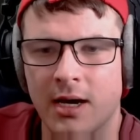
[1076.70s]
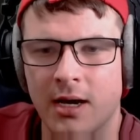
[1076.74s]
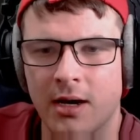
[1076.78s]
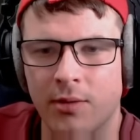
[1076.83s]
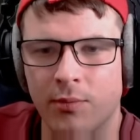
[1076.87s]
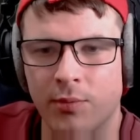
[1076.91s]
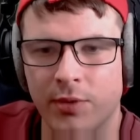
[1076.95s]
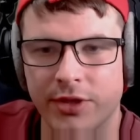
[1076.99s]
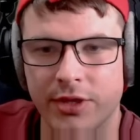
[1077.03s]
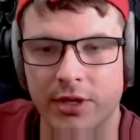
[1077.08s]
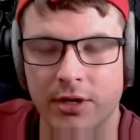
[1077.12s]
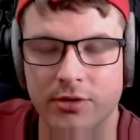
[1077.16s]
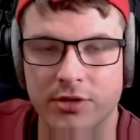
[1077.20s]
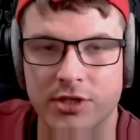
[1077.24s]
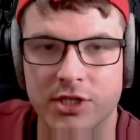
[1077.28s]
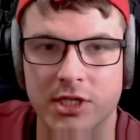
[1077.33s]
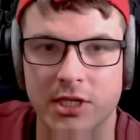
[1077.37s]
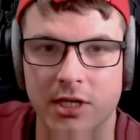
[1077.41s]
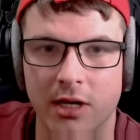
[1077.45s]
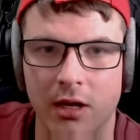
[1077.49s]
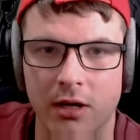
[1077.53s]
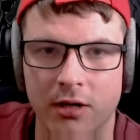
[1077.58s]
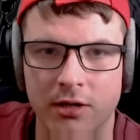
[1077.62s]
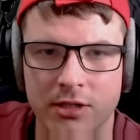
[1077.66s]
with those
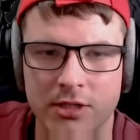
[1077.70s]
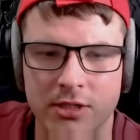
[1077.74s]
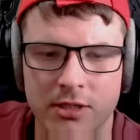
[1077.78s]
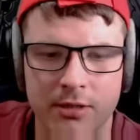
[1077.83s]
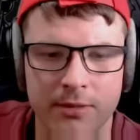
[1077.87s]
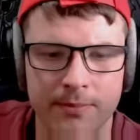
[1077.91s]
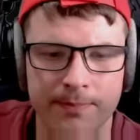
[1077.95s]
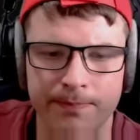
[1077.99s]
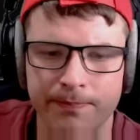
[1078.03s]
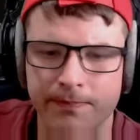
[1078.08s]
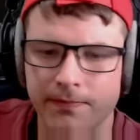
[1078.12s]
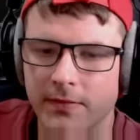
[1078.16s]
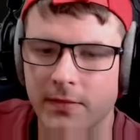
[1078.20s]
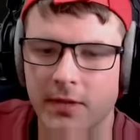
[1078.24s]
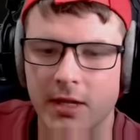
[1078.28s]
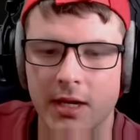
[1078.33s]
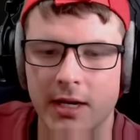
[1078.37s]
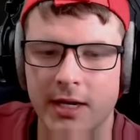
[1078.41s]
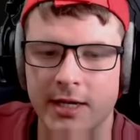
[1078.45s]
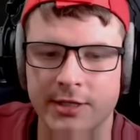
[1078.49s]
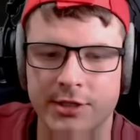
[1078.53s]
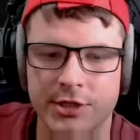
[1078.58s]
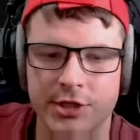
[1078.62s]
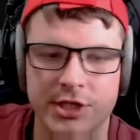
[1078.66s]
slugs.
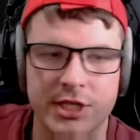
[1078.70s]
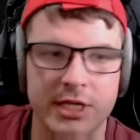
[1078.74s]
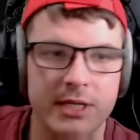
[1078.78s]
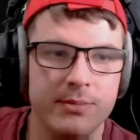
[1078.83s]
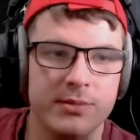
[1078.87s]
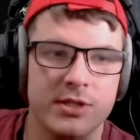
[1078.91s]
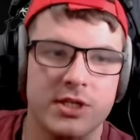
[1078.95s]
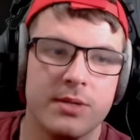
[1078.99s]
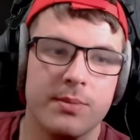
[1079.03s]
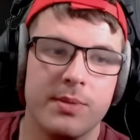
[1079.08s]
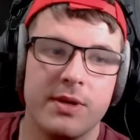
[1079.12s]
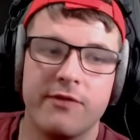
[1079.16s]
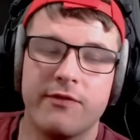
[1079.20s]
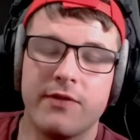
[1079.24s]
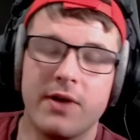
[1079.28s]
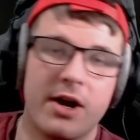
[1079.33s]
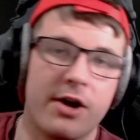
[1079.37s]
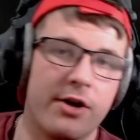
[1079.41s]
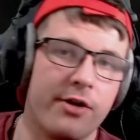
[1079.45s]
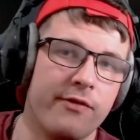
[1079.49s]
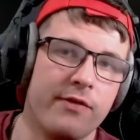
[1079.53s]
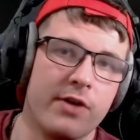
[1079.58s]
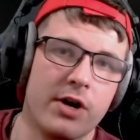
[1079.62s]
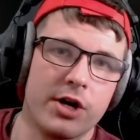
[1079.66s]
It just seems to be
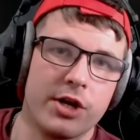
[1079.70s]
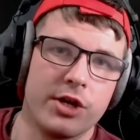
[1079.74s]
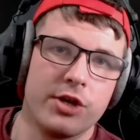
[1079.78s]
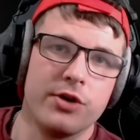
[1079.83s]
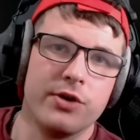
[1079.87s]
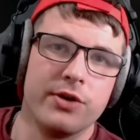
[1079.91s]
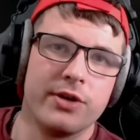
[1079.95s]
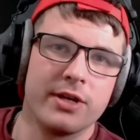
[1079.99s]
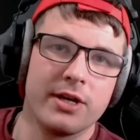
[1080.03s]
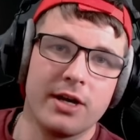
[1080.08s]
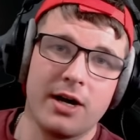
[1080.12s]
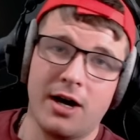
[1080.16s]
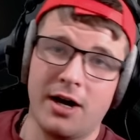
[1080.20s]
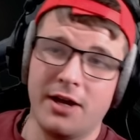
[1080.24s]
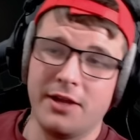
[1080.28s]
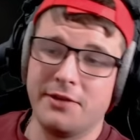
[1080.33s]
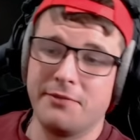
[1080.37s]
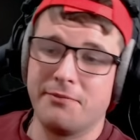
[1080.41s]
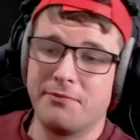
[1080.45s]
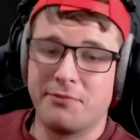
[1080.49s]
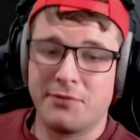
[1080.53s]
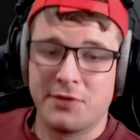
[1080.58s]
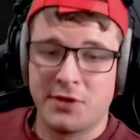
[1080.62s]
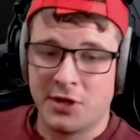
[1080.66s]
very good.
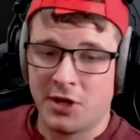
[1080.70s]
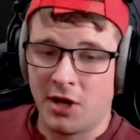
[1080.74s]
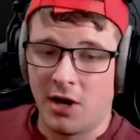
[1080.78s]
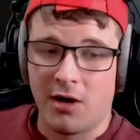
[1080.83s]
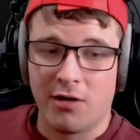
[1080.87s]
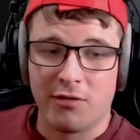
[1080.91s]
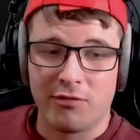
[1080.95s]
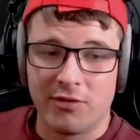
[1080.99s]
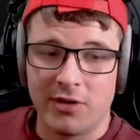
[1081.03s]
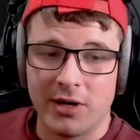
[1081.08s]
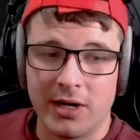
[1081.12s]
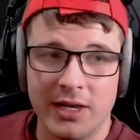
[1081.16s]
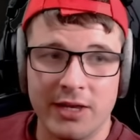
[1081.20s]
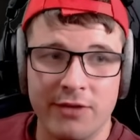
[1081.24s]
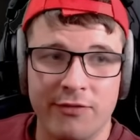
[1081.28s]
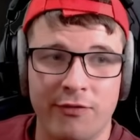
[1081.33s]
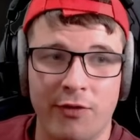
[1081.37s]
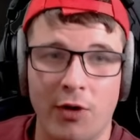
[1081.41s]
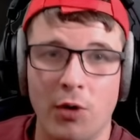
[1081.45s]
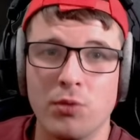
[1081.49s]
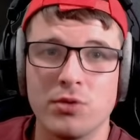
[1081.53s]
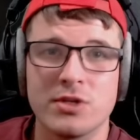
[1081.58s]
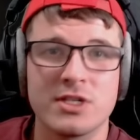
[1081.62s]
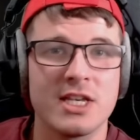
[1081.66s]
I can't really
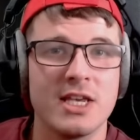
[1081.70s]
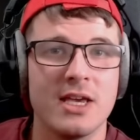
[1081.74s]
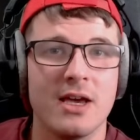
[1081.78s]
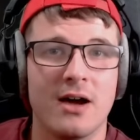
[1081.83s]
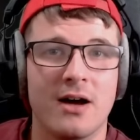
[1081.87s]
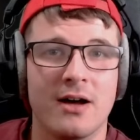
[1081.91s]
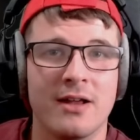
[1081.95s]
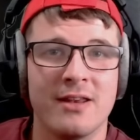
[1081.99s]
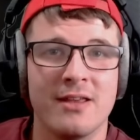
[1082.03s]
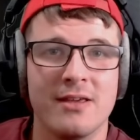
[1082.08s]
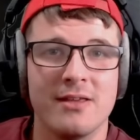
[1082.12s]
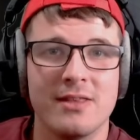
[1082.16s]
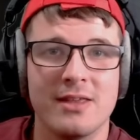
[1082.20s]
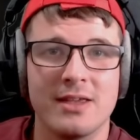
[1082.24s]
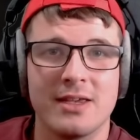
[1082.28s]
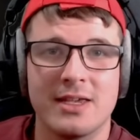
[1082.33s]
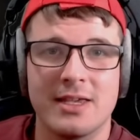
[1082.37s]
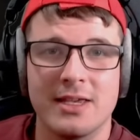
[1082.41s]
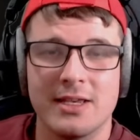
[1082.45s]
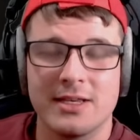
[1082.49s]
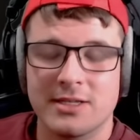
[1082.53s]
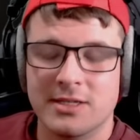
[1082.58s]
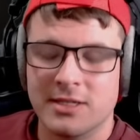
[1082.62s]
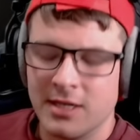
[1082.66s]
fault it. I don't think
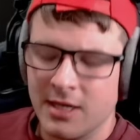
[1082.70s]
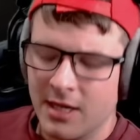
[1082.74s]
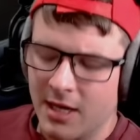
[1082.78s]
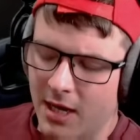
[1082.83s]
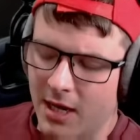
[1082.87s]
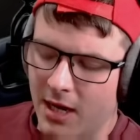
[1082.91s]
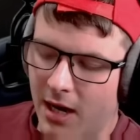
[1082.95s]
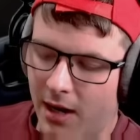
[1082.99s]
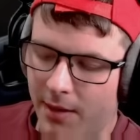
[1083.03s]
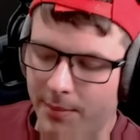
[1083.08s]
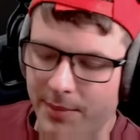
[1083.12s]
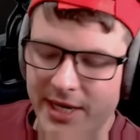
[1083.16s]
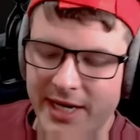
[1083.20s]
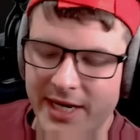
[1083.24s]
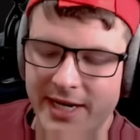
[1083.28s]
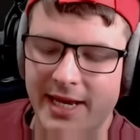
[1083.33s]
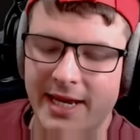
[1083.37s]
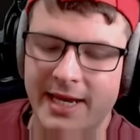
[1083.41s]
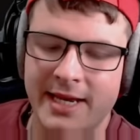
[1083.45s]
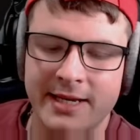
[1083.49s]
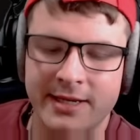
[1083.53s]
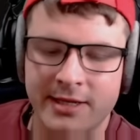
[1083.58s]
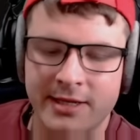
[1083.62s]
it's, I mean, it